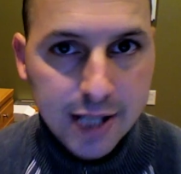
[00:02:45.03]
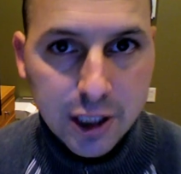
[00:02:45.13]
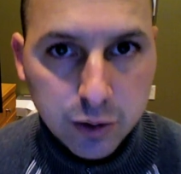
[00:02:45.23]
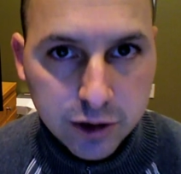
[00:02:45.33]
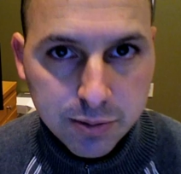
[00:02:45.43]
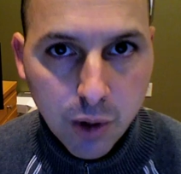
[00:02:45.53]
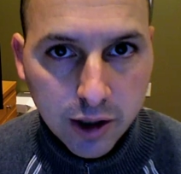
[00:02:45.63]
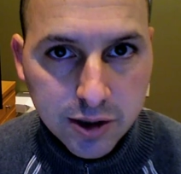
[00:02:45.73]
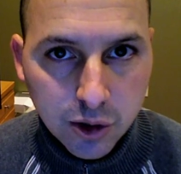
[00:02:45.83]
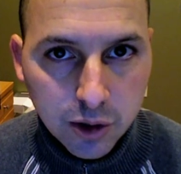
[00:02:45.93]
That's what this
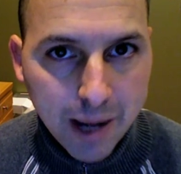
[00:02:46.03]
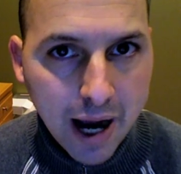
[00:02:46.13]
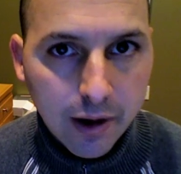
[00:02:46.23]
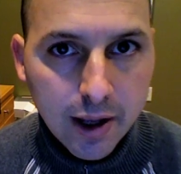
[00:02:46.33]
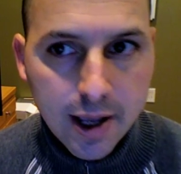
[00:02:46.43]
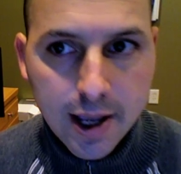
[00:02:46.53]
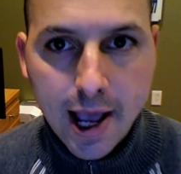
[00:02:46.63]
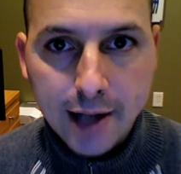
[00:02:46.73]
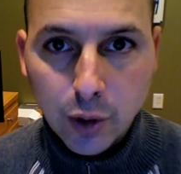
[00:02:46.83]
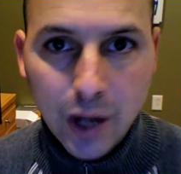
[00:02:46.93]
market's all about.
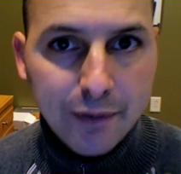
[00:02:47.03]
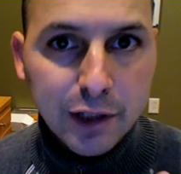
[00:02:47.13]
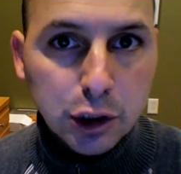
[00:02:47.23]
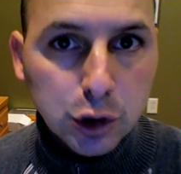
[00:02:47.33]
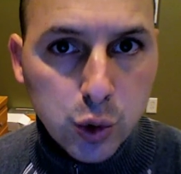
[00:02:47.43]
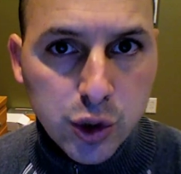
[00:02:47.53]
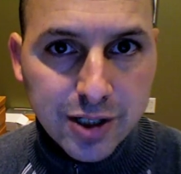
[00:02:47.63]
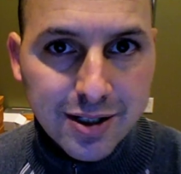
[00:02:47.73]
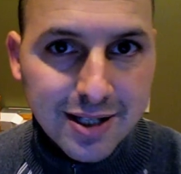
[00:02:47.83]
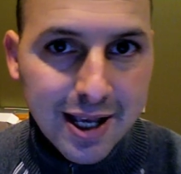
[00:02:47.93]
And don't have any
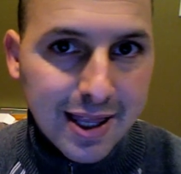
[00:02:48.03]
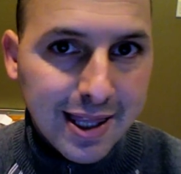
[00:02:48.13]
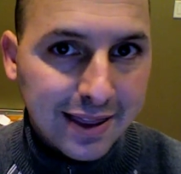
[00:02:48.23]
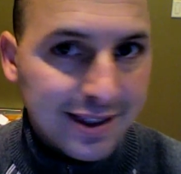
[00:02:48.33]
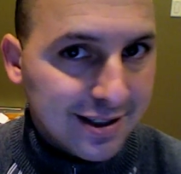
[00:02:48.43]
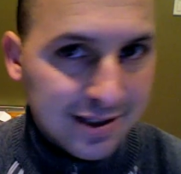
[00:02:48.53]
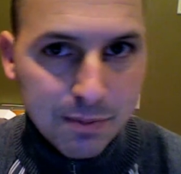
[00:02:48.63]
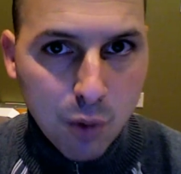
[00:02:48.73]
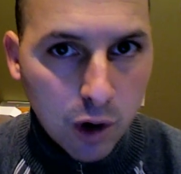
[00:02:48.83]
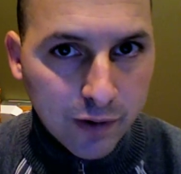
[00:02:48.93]
illusions that this isn't
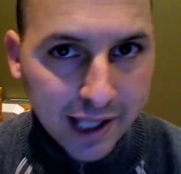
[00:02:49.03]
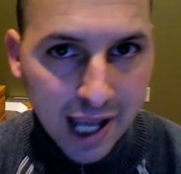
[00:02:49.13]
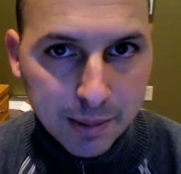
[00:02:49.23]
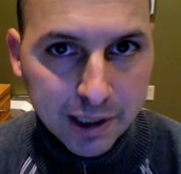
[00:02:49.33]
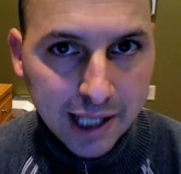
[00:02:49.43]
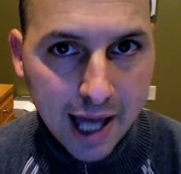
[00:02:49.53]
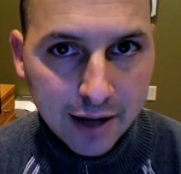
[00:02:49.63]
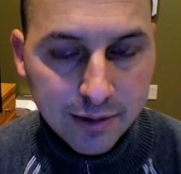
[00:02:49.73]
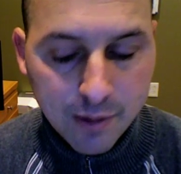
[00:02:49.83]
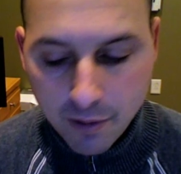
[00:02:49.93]
more of a gambling
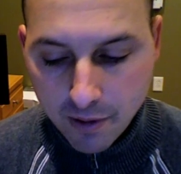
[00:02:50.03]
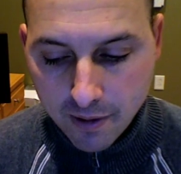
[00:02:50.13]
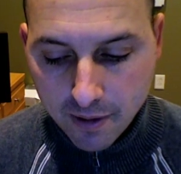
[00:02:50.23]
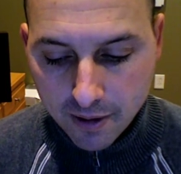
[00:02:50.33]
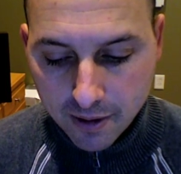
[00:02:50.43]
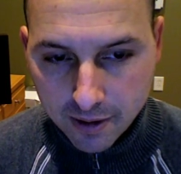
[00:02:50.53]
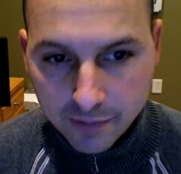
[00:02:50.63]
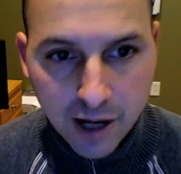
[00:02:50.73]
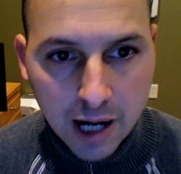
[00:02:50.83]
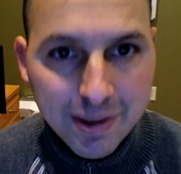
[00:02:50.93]

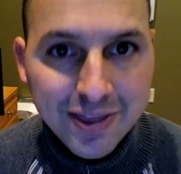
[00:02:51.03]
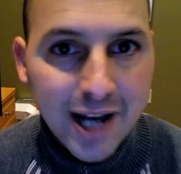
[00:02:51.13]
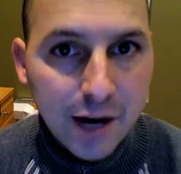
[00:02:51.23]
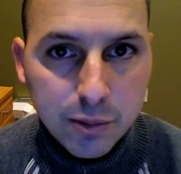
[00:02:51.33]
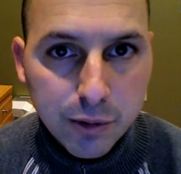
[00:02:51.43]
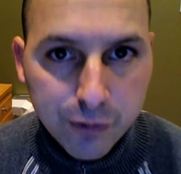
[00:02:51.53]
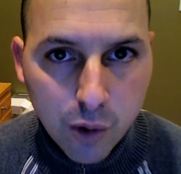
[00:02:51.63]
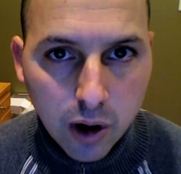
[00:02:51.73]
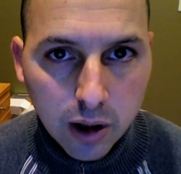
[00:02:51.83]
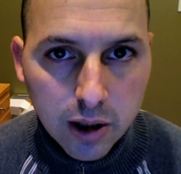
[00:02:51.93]
environment than ever
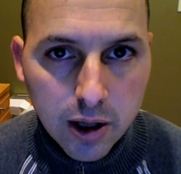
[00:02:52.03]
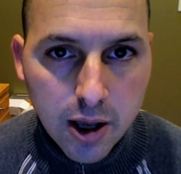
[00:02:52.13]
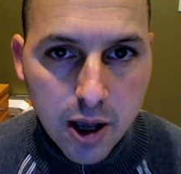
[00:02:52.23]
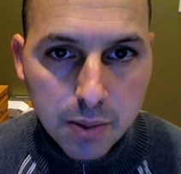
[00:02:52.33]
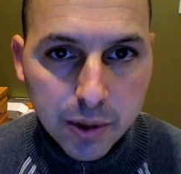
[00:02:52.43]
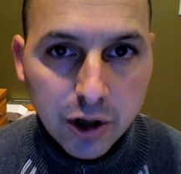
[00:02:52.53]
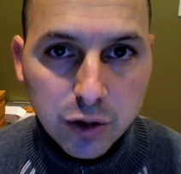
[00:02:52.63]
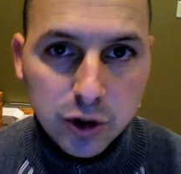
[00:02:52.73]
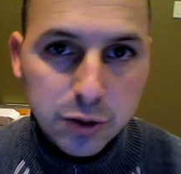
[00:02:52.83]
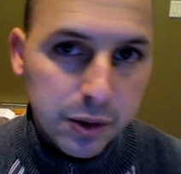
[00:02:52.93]
before. Because
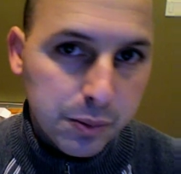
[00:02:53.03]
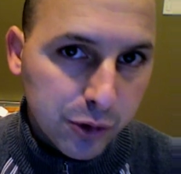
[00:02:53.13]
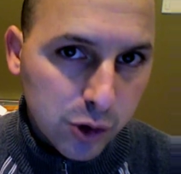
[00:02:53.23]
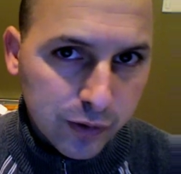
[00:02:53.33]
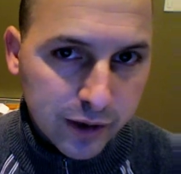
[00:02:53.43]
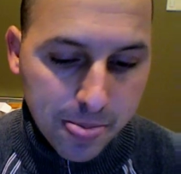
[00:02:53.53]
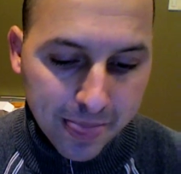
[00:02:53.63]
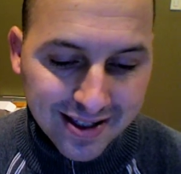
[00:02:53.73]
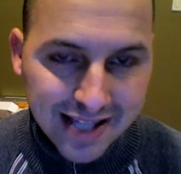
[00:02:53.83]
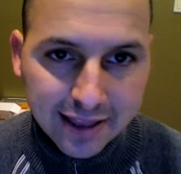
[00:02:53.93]
what's been proven
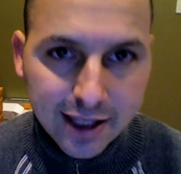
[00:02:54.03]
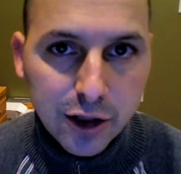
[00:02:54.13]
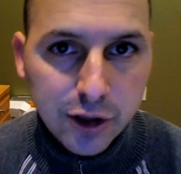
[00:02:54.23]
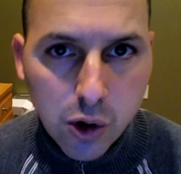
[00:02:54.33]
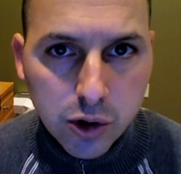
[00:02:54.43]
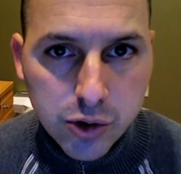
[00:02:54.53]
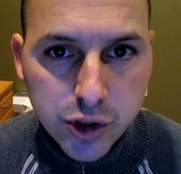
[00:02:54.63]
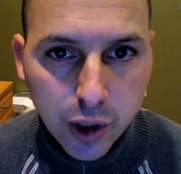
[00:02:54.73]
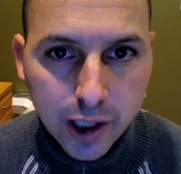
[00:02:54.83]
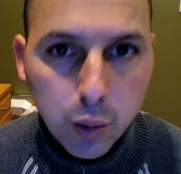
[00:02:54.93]
is that Yoku
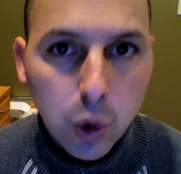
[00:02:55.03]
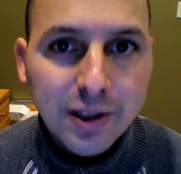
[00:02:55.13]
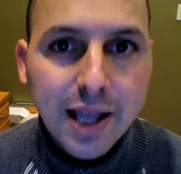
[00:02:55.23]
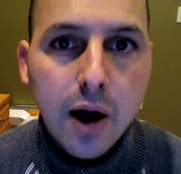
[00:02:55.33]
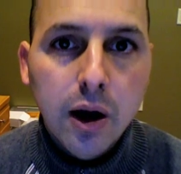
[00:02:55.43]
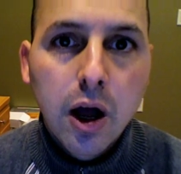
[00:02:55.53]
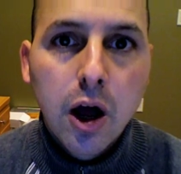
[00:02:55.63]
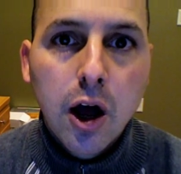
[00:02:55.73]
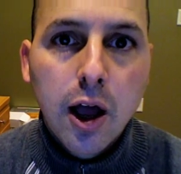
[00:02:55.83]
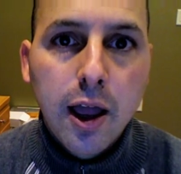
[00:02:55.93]
trade worked out
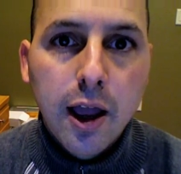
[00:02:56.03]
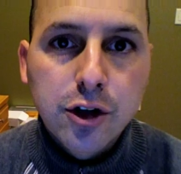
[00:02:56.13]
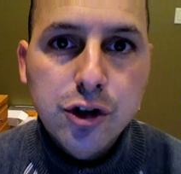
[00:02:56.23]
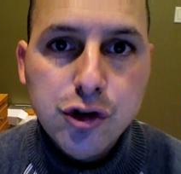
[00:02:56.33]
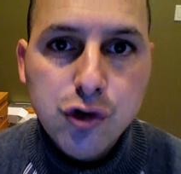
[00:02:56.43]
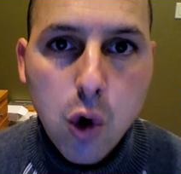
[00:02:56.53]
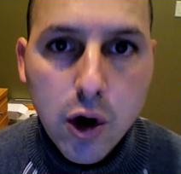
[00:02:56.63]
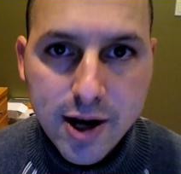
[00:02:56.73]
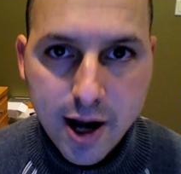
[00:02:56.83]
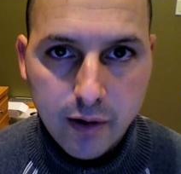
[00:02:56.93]

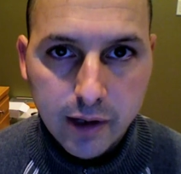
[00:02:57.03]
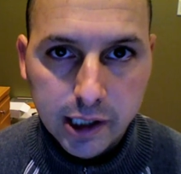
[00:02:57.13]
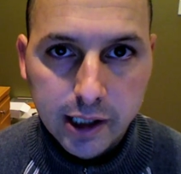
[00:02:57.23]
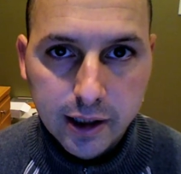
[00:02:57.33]
extraordinarily.